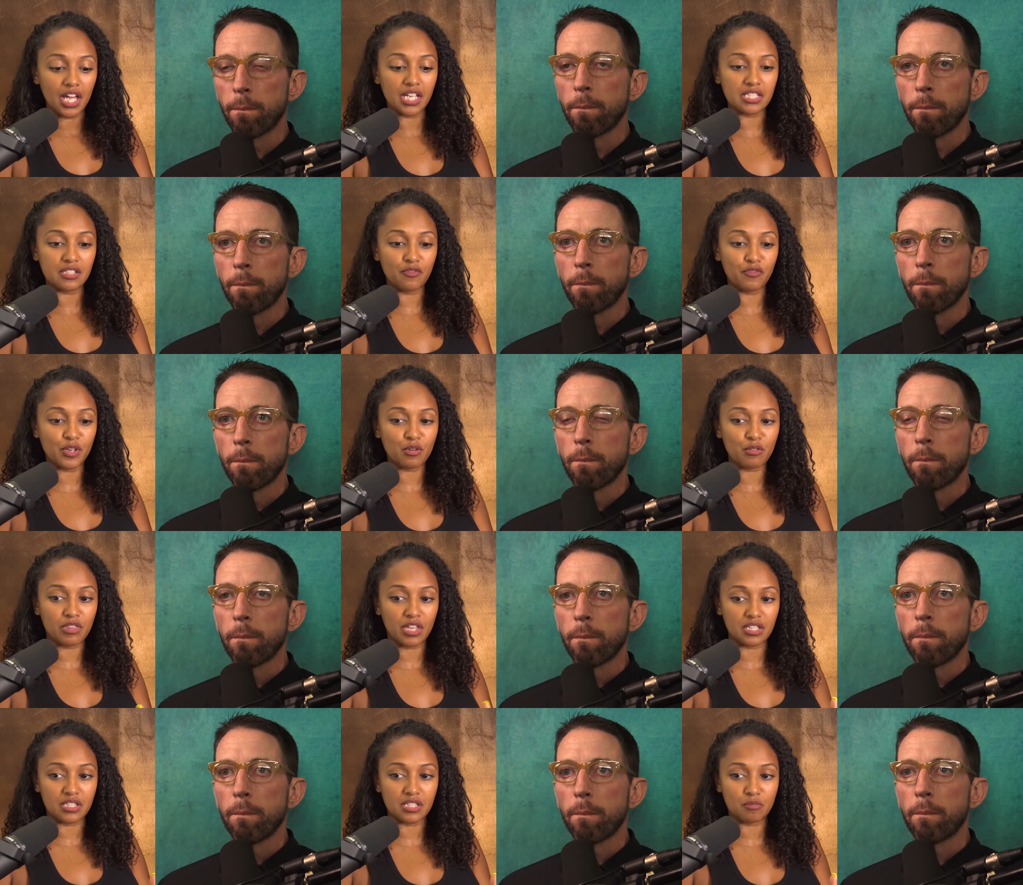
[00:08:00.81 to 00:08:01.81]
Speaker 1: It's a fear
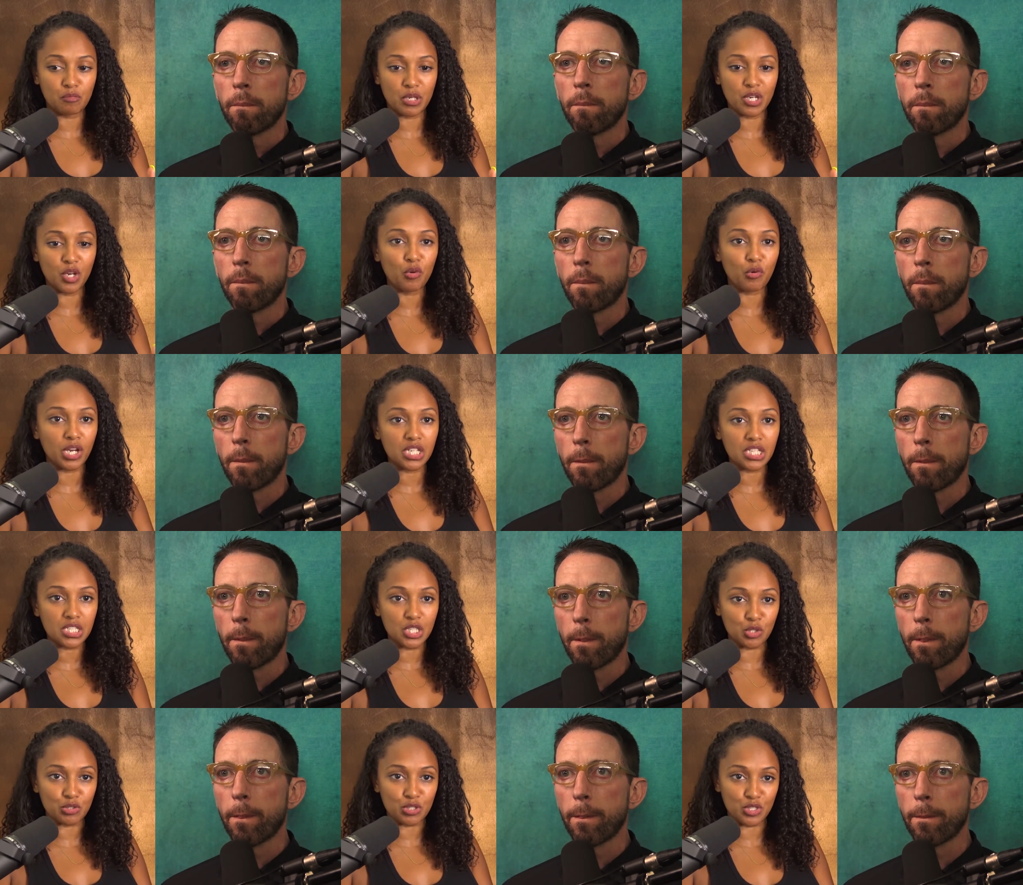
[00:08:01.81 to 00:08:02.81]
that's been ingrained
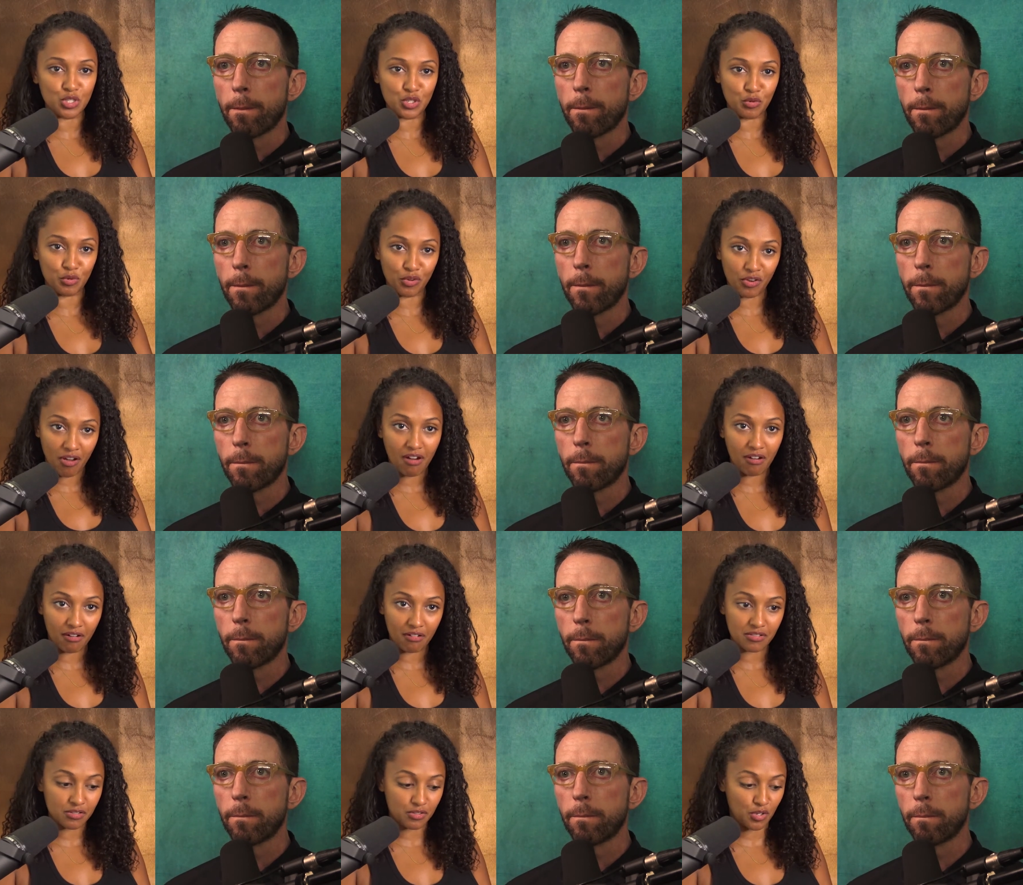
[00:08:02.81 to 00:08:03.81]
in you since you were
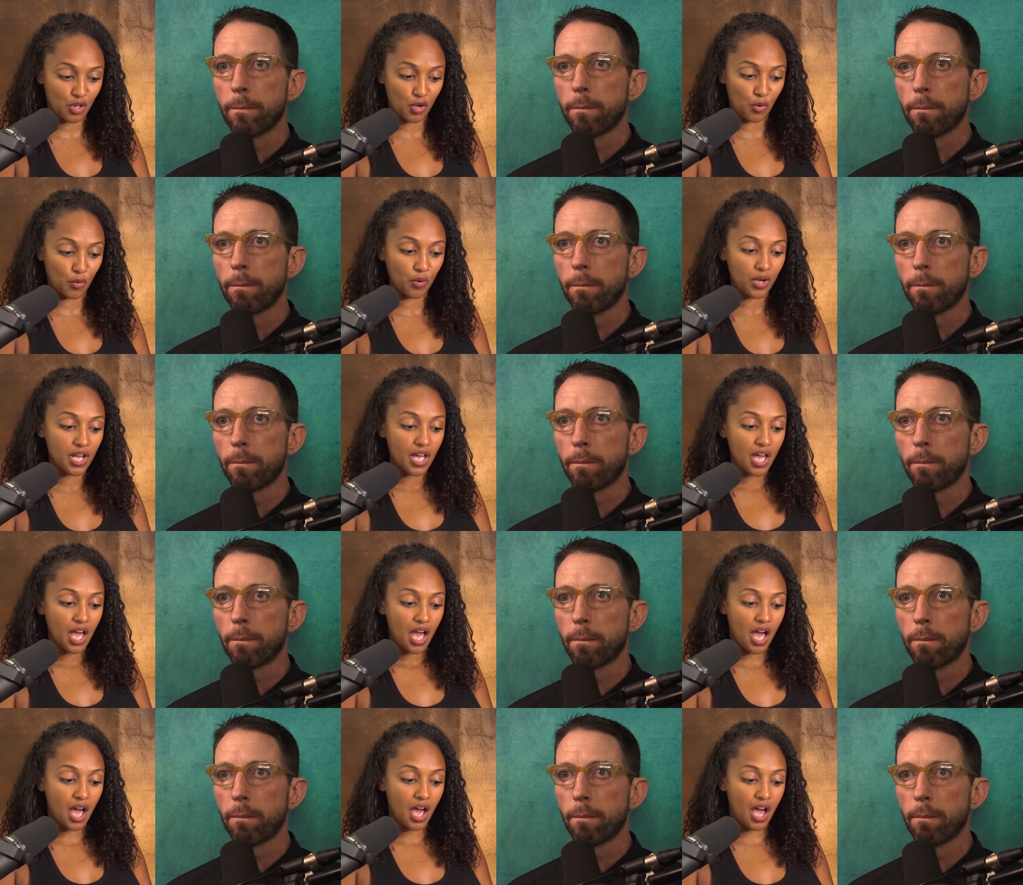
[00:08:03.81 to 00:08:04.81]
young. So,
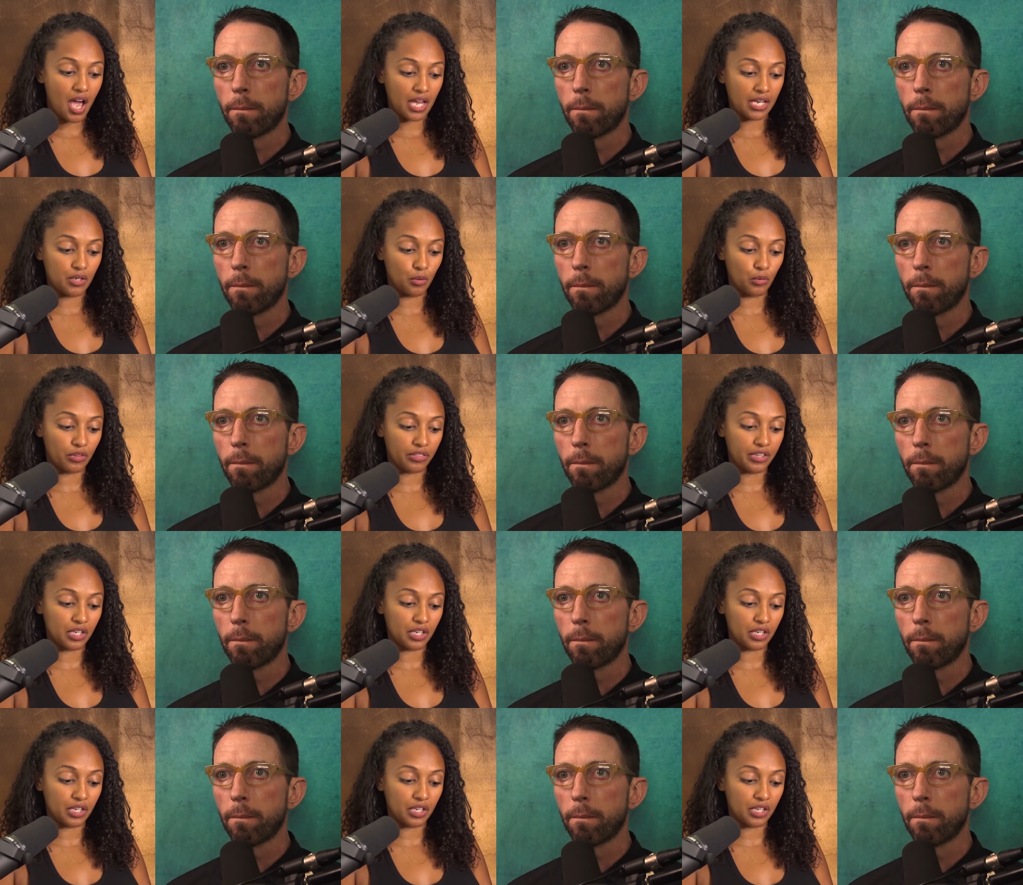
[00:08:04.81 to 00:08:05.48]
I don't